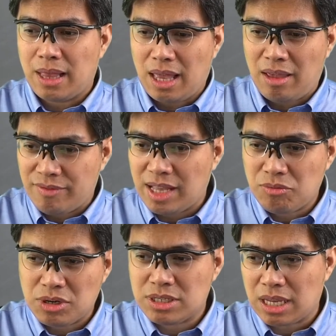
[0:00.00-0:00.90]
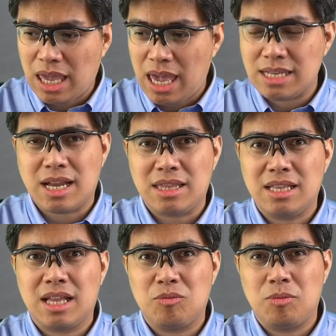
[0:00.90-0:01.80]
If that was the case, I
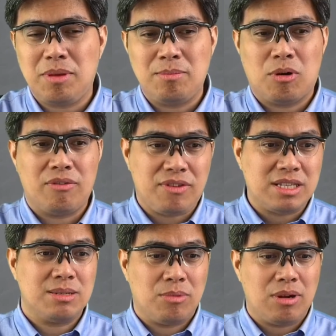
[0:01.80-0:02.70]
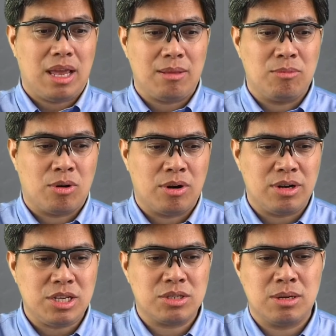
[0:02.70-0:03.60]
think that would be more feasible and more
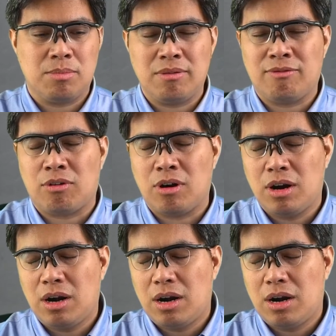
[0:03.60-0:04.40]
reasonable for